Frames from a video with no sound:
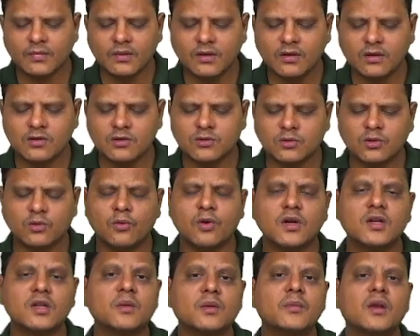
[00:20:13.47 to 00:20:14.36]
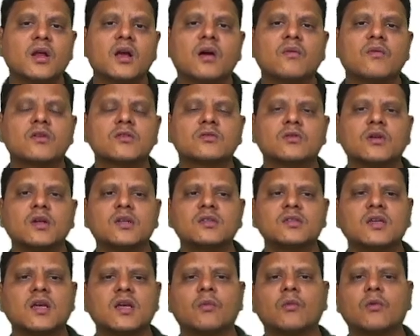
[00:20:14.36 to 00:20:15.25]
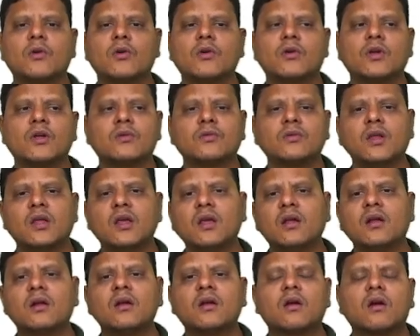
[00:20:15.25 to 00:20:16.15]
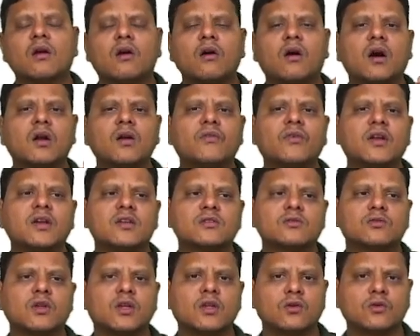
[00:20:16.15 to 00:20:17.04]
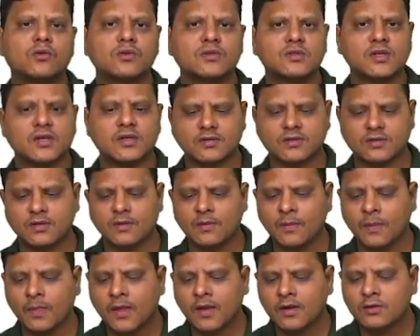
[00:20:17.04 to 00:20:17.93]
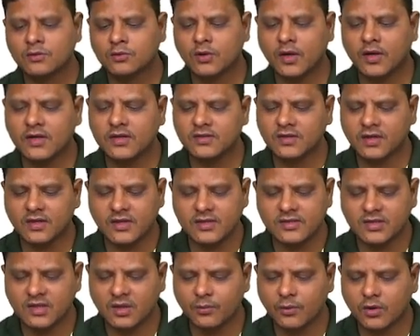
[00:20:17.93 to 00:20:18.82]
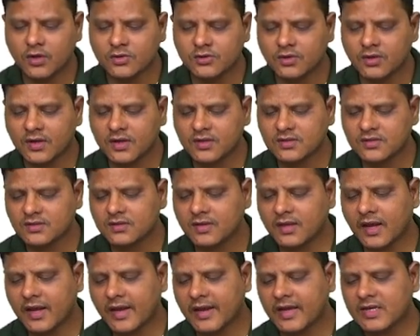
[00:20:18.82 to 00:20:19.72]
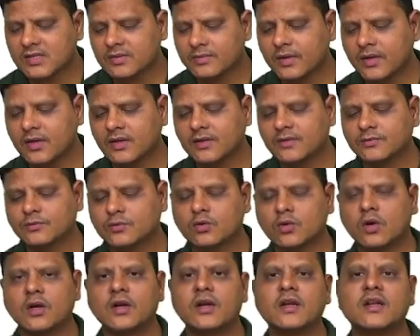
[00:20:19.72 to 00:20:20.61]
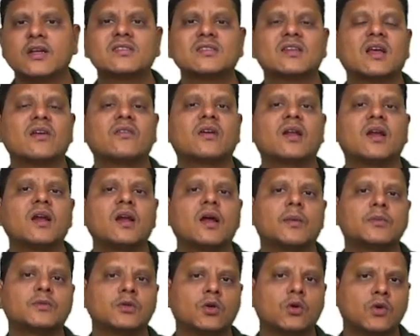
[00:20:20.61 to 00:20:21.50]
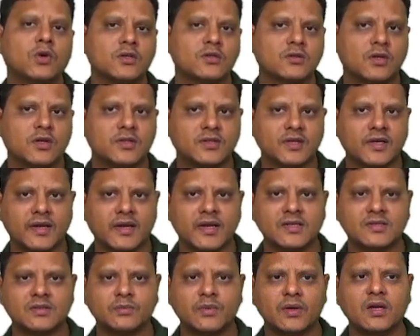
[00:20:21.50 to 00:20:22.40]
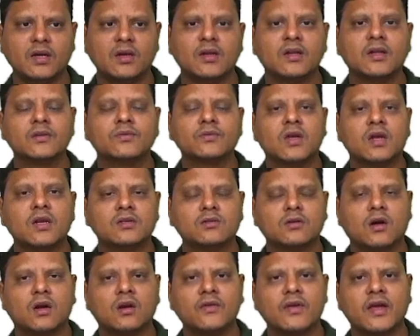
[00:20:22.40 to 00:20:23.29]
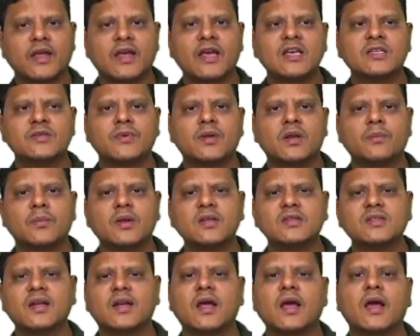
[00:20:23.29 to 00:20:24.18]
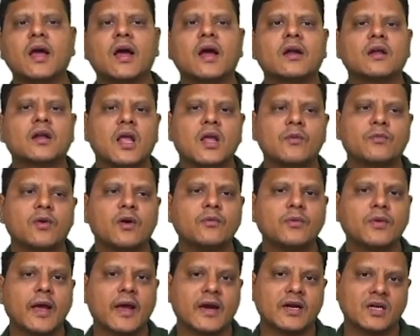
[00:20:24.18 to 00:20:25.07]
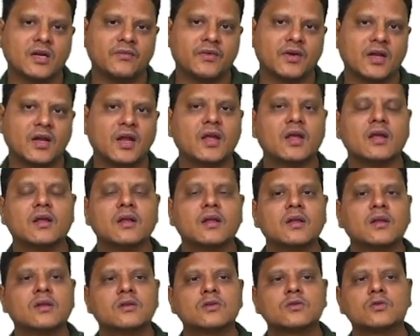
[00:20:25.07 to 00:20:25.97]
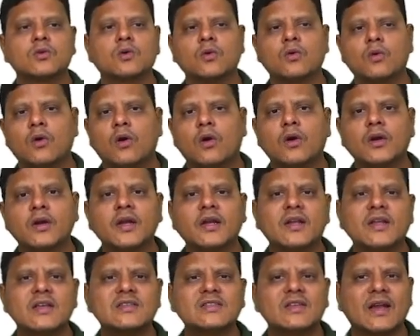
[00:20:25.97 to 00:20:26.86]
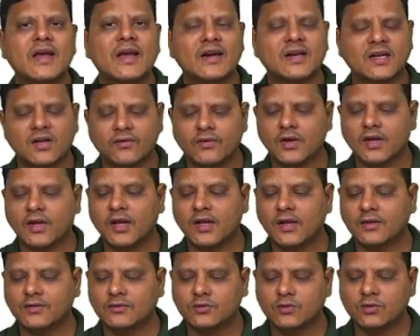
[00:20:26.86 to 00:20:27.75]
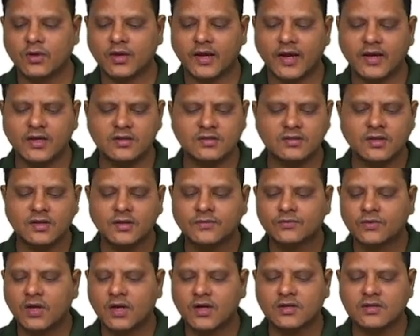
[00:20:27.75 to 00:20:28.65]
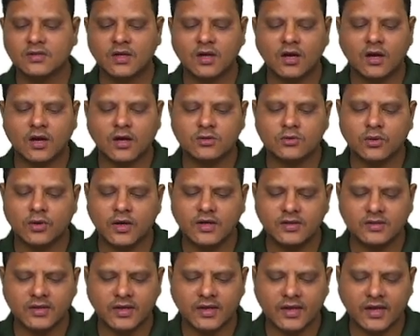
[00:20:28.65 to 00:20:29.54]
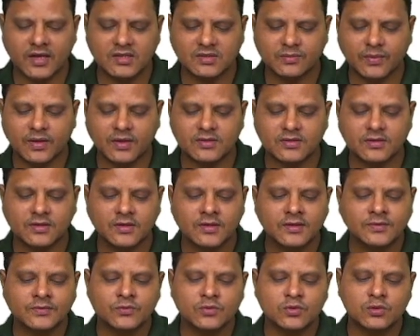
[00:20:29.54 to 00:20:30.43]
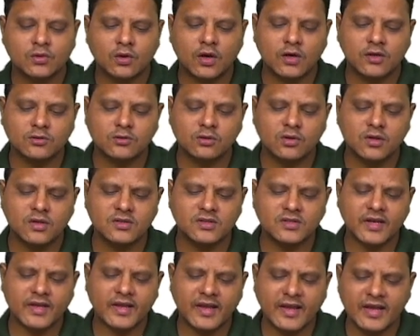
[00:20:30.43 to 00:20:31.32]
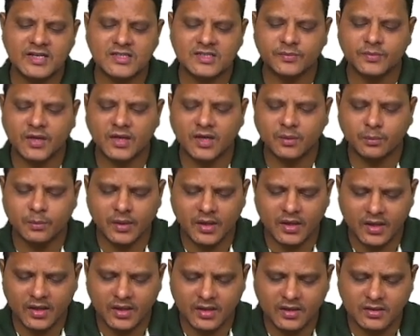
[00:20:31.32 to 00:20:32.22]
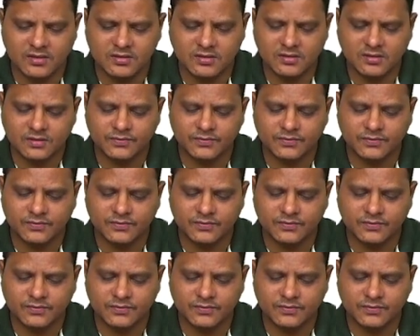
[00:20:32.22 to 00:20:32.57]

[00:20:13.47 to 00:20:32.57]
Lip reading: So what is the meaning of assurance? I am going to give the confidence to the users. So it is a reasonable assurance engagement. So audit is never an absolute assurance engagement. It is all engagement means a type of activity. So audit is an activity. So hence it is an assurance engagement. So assurance engagement means